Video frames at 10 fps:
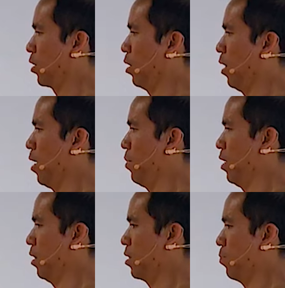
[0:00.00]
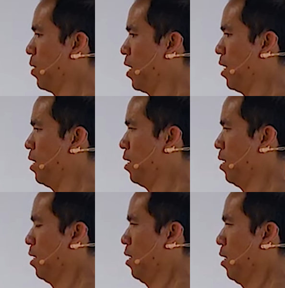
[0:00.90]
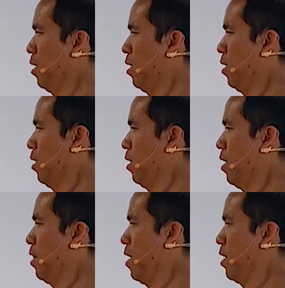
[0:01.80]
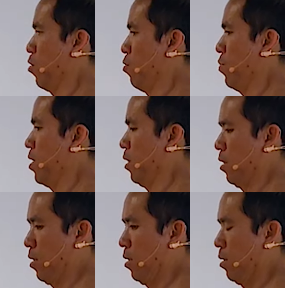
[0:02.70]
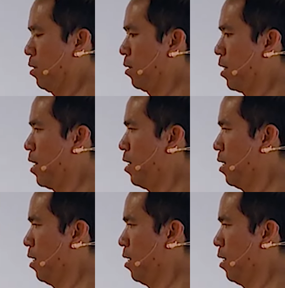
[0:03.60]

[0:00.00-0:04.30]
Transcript: good alignment of the spine, and then you repeat, okay?